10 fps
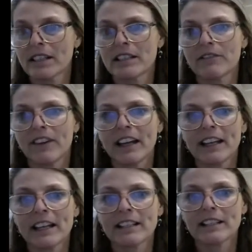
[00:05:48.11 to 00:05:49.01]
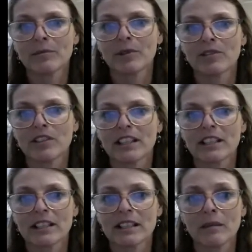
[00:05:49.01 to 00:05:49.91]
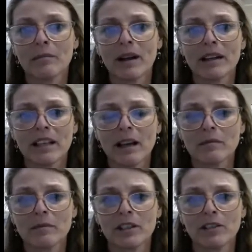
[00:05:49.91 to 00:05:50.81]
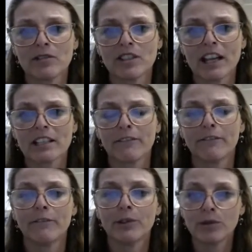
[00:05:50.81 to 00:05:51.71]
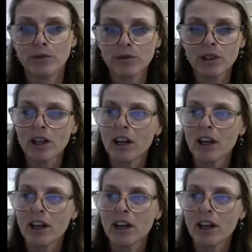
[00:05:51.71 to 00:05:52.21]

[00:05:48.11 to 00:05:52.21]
These fatty acids and proteins can sometimes be used as food